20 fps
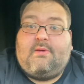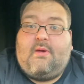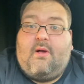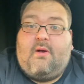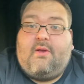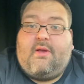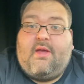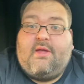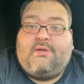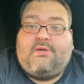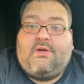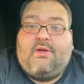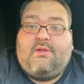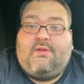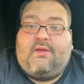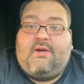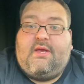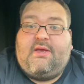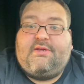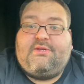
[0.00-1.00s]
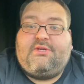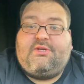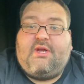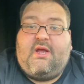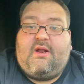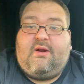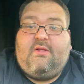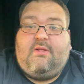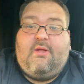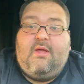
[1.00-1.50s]
I'll catch you on the next
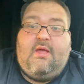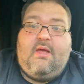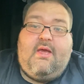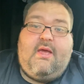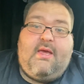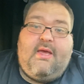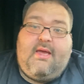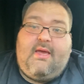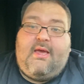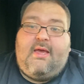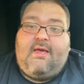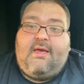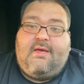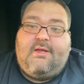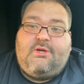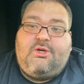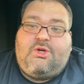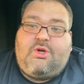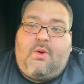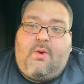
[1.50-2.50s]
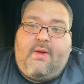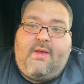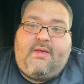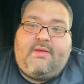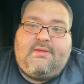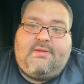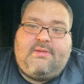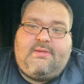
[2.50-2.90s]
channel. Enjoy!